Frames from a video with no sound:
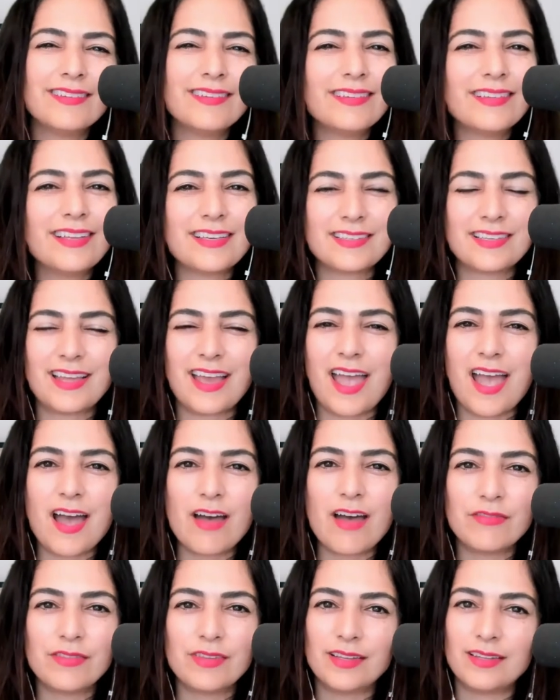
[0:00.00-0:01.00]
doesn't
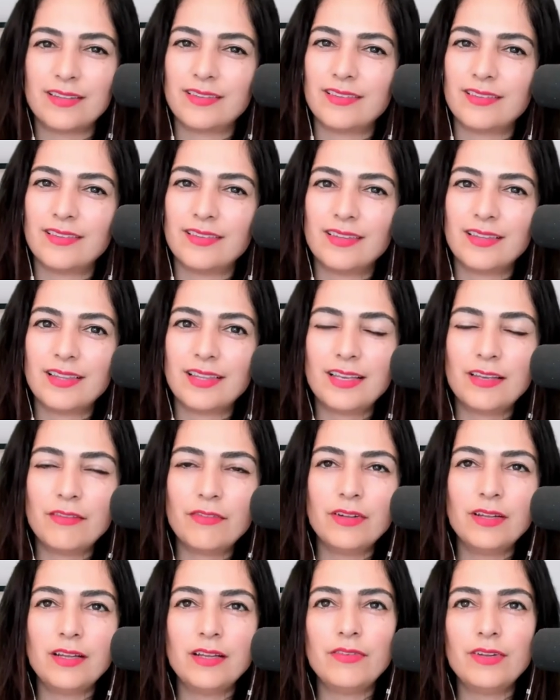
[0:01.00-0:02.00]
have mm-hmm. the
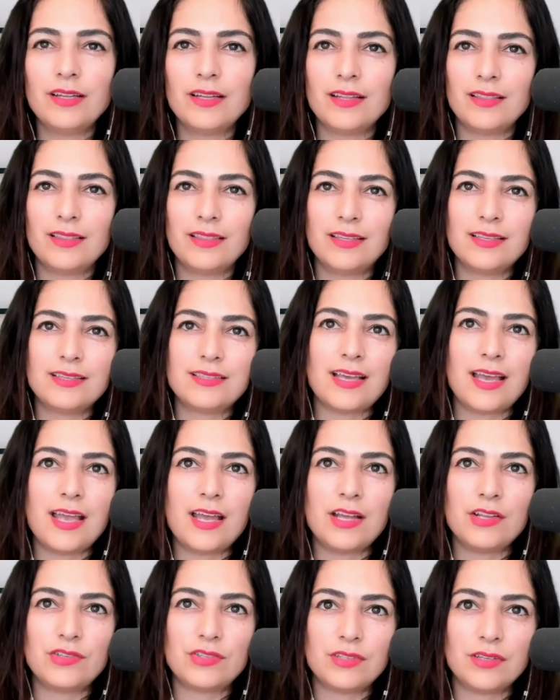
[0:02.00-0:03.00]
even even at this
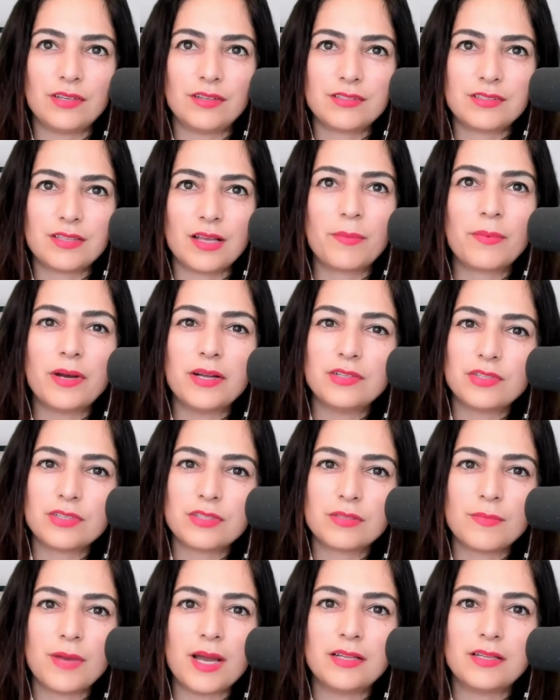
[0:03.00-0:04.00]
age their
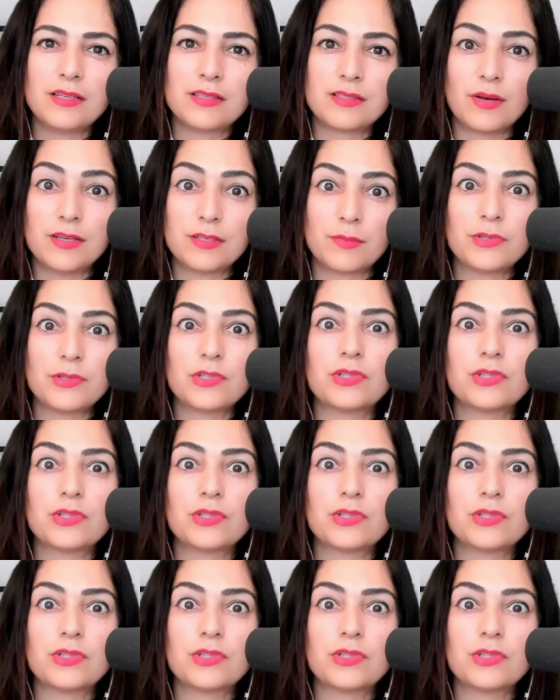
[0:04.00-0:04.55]
subconscious mind is so yeah.